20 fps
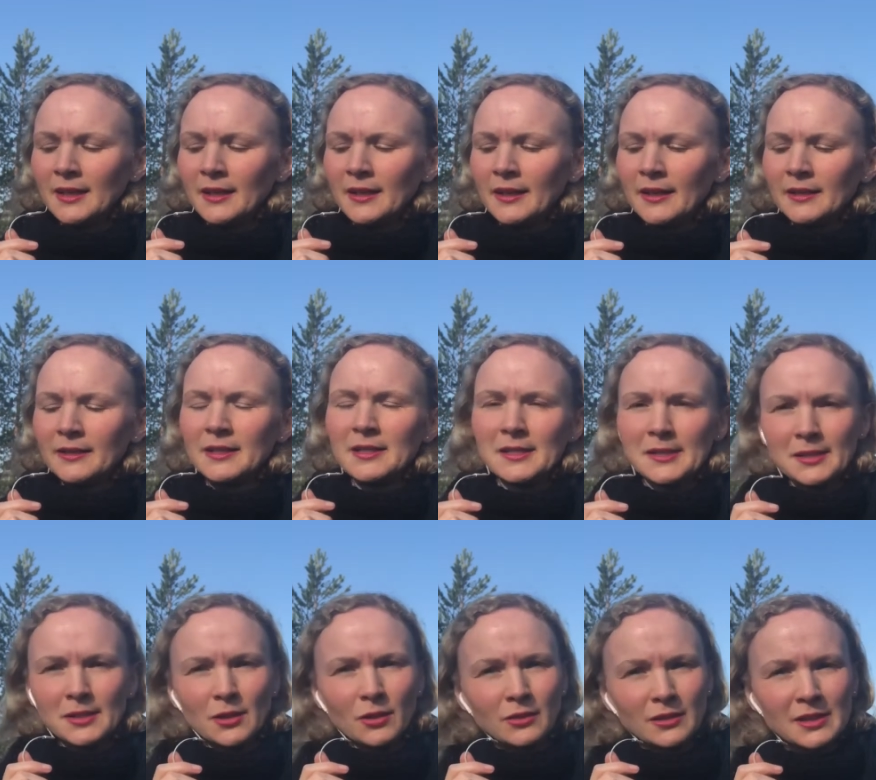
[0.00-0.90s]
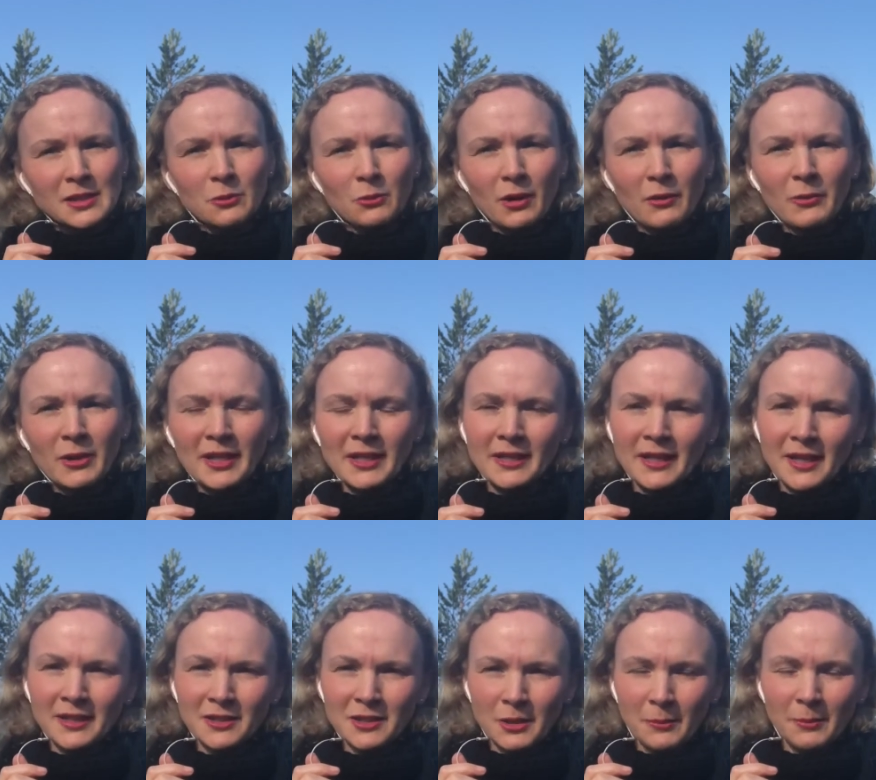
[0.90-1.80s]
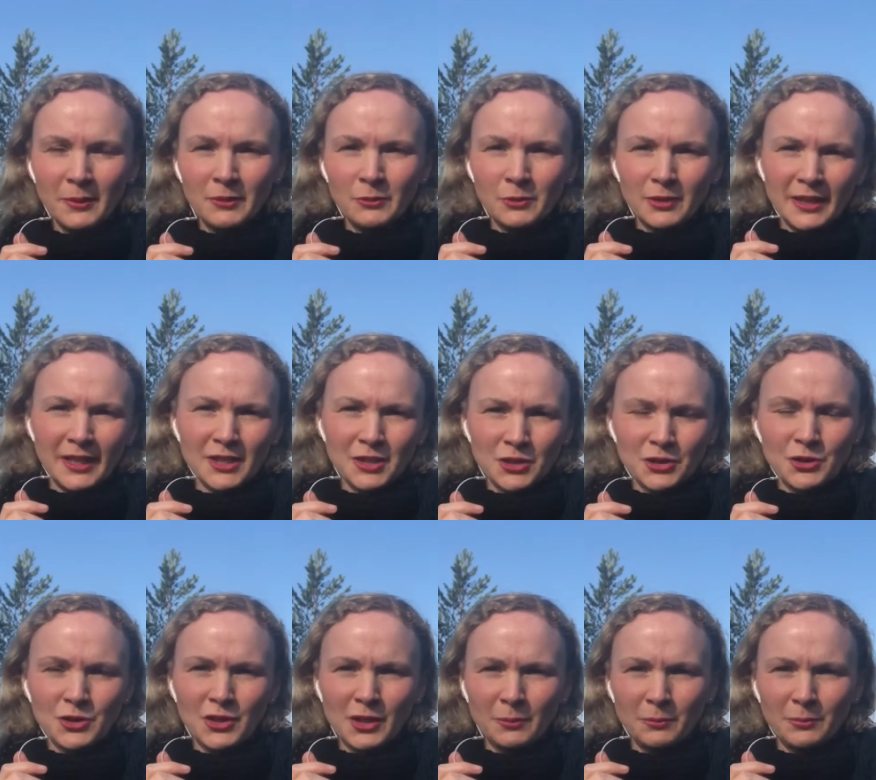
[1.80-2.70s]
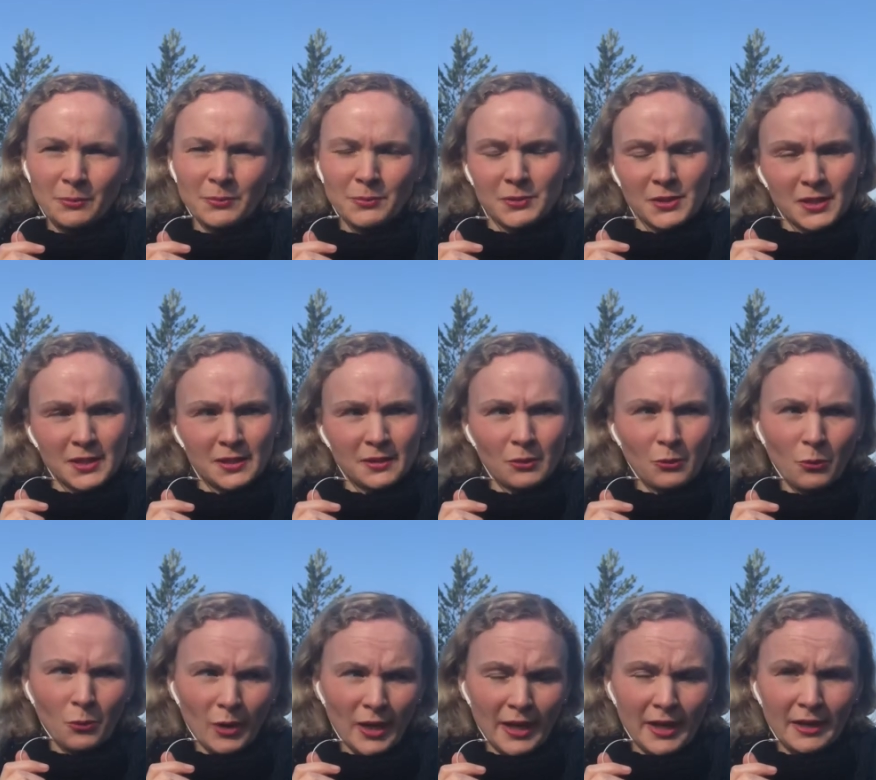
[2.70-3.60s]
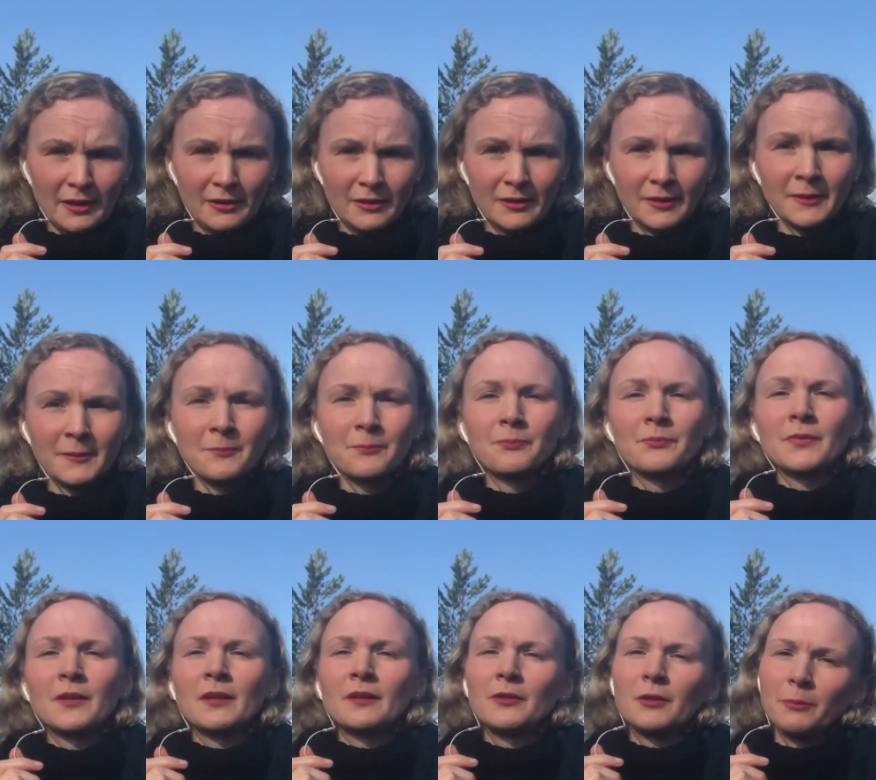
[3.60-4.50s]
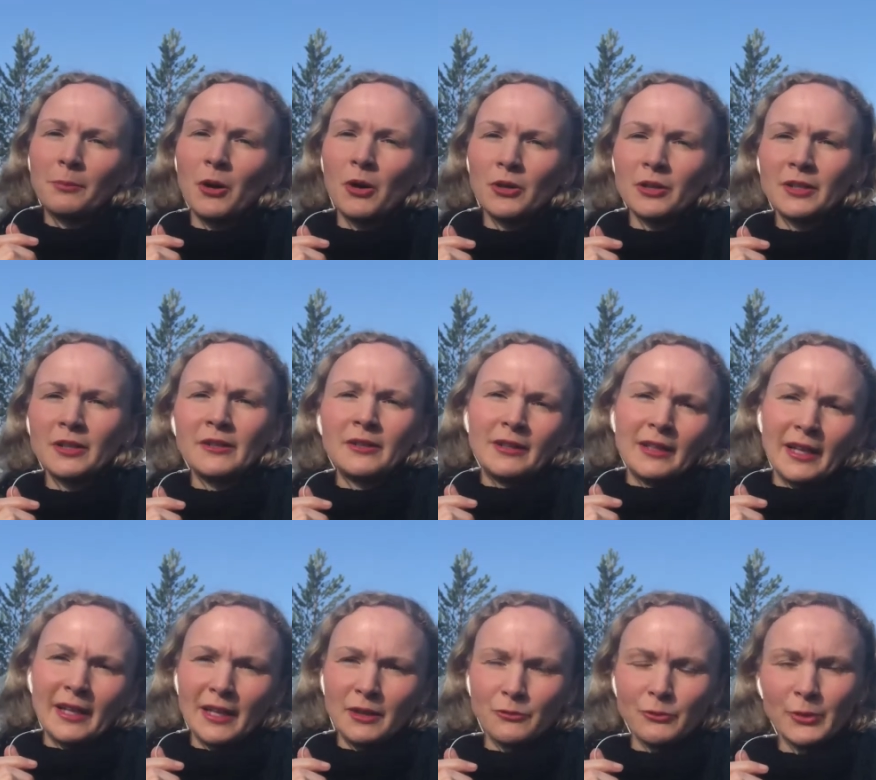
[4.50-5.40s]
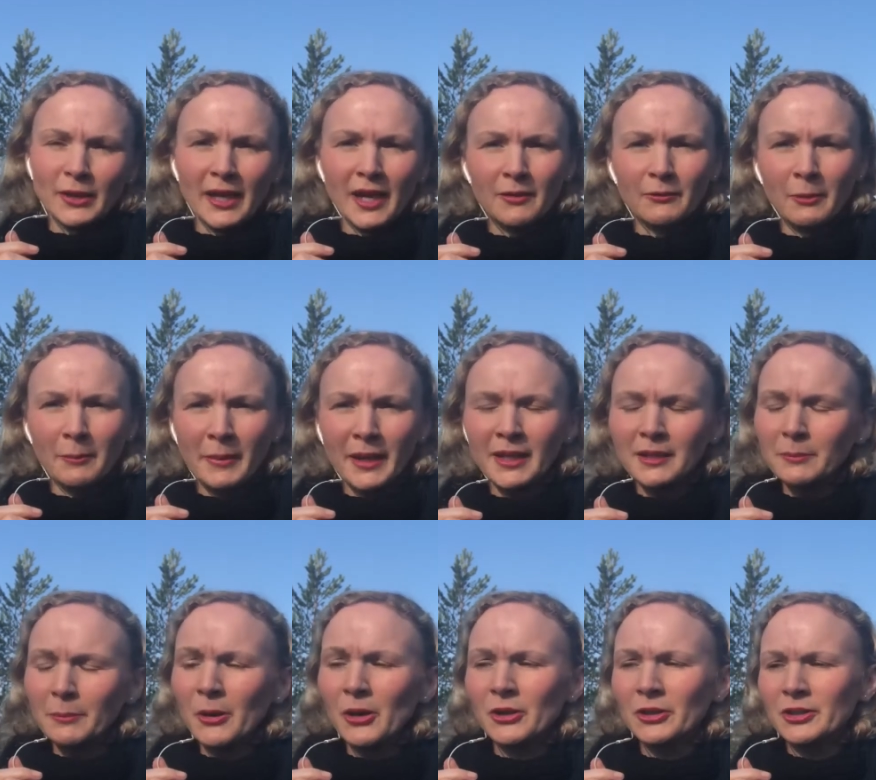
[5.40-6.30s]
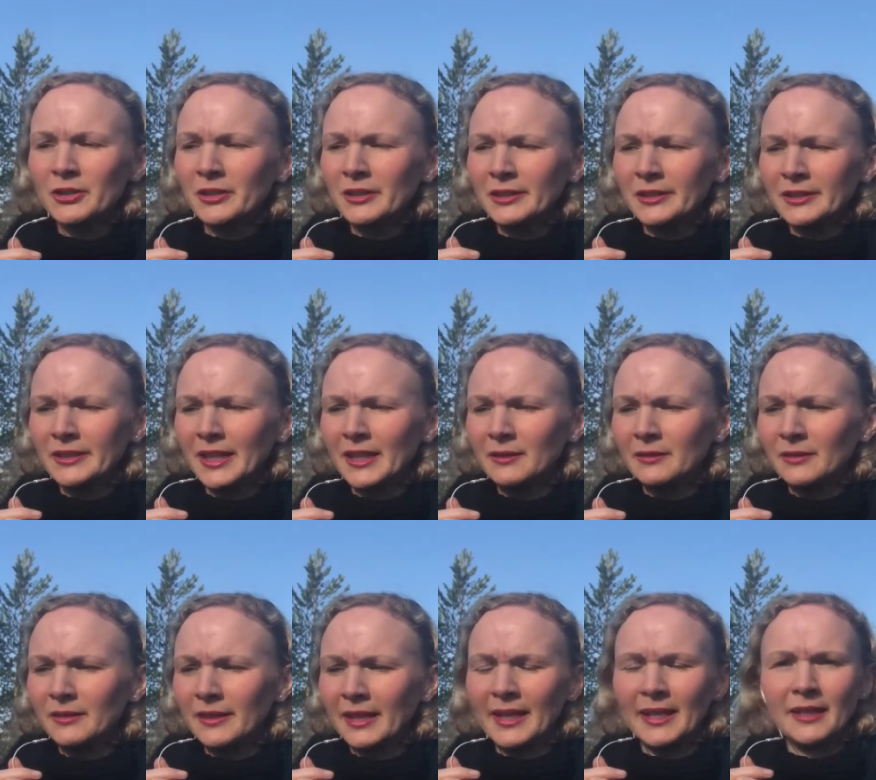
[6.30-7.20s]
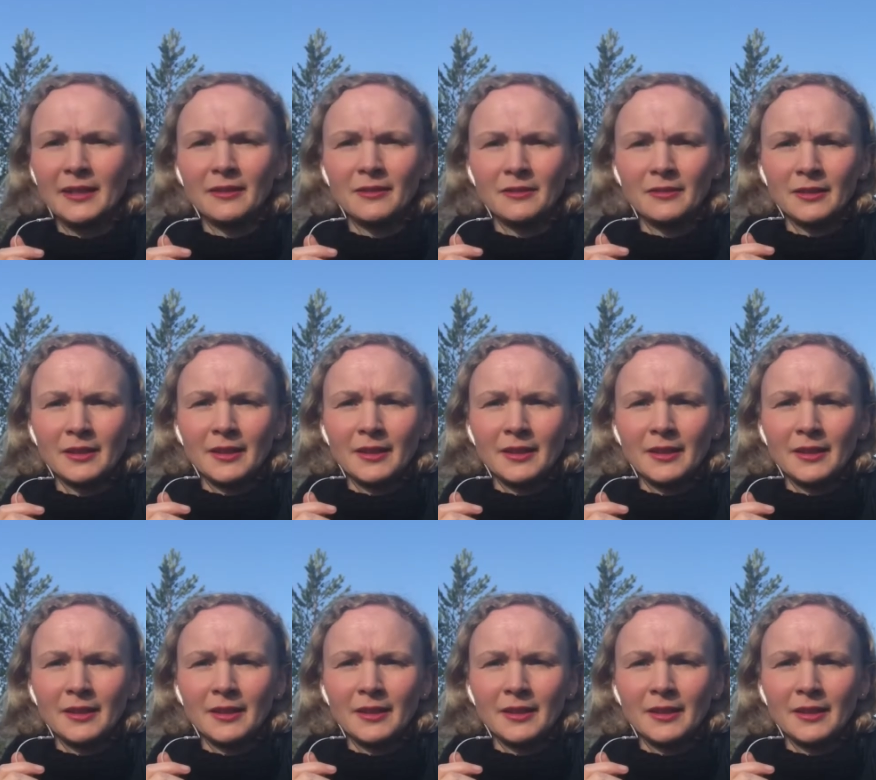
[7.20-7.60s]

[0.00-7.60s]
And this is also why we can end up in relationships where the partner, if we have a male partner, that they